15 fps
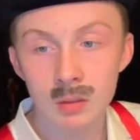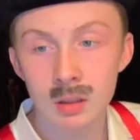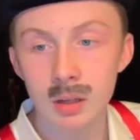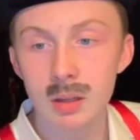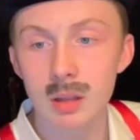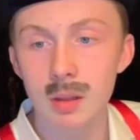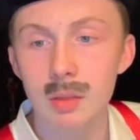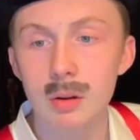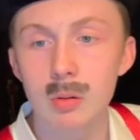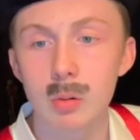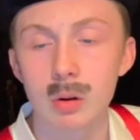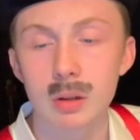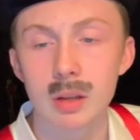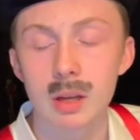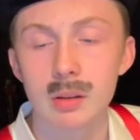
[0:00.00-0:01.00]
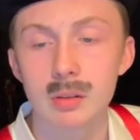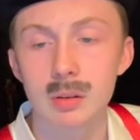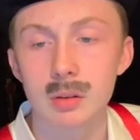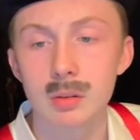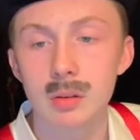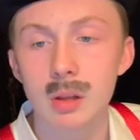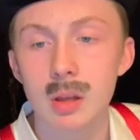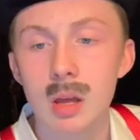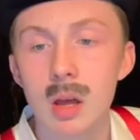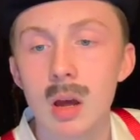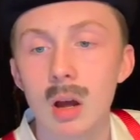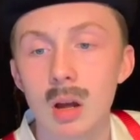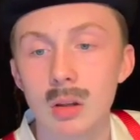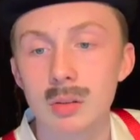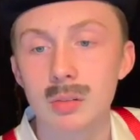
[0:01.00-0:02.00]
In other court cases,
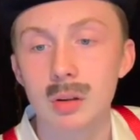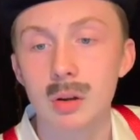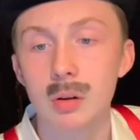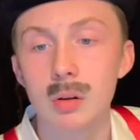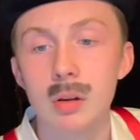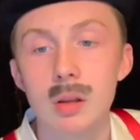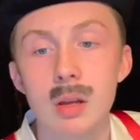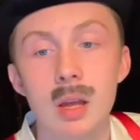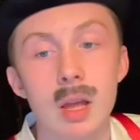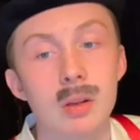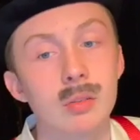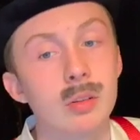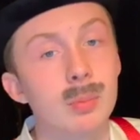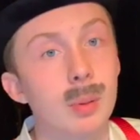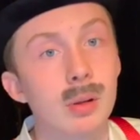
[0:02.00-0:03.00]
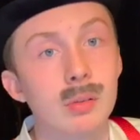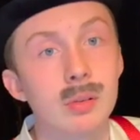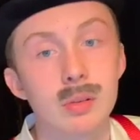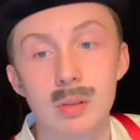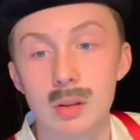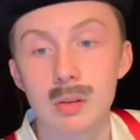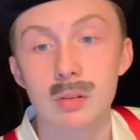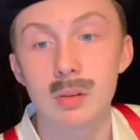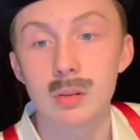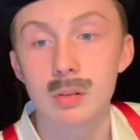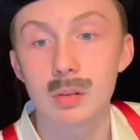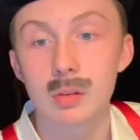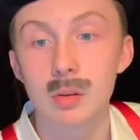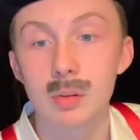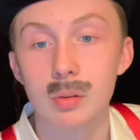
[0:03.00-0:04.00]
also, in response to these
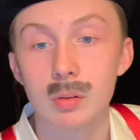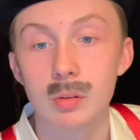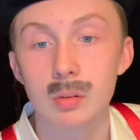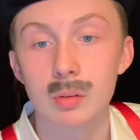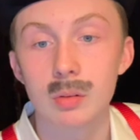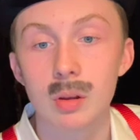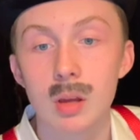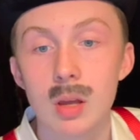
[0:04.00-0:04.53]
institutions,